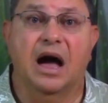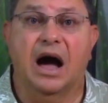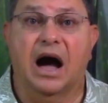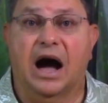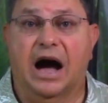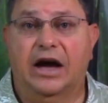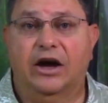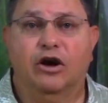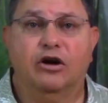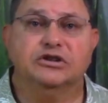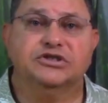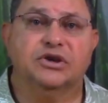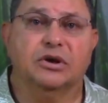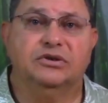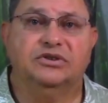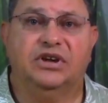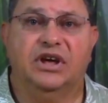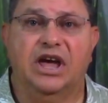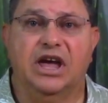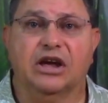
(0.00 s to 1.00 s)
I also
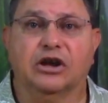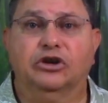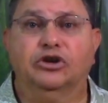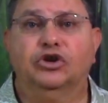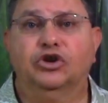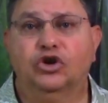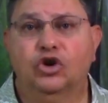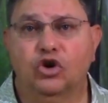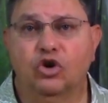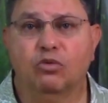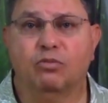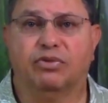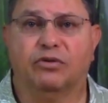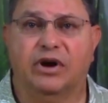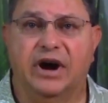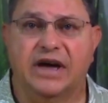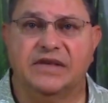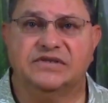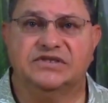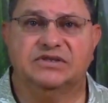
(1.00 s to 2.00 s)
take 2
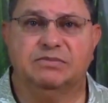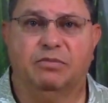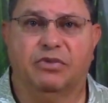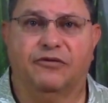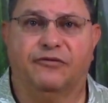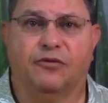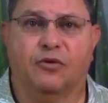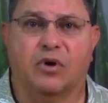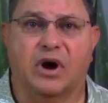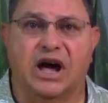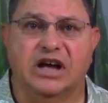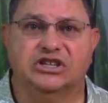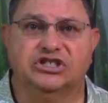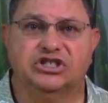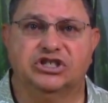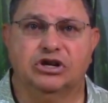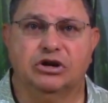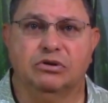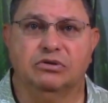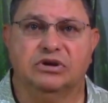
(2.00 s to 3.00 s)
breaths before I
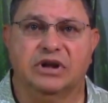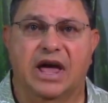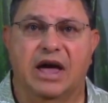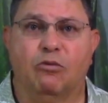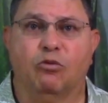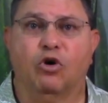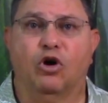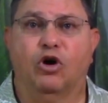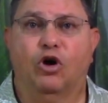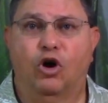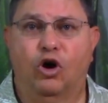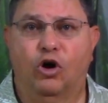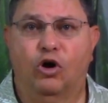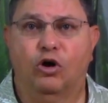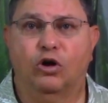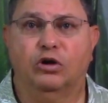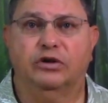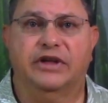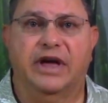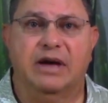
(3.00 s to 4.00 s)
shoot and will
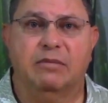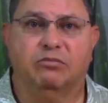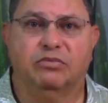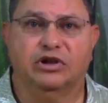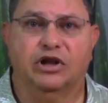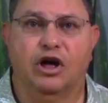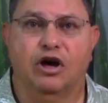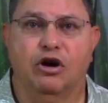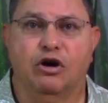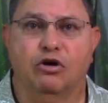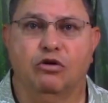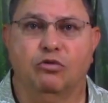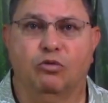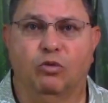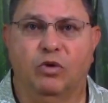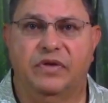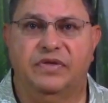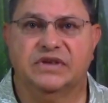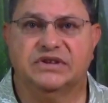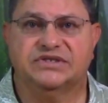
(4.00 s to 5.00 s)
hold and blow
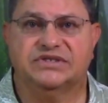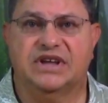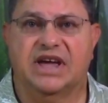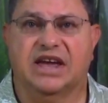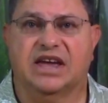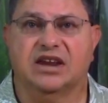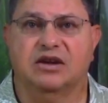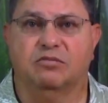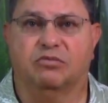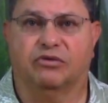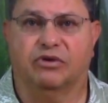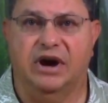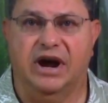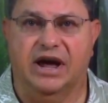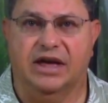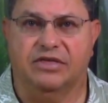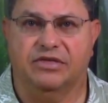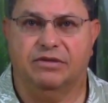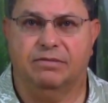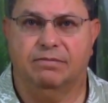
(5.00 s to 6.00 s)
with the second breath.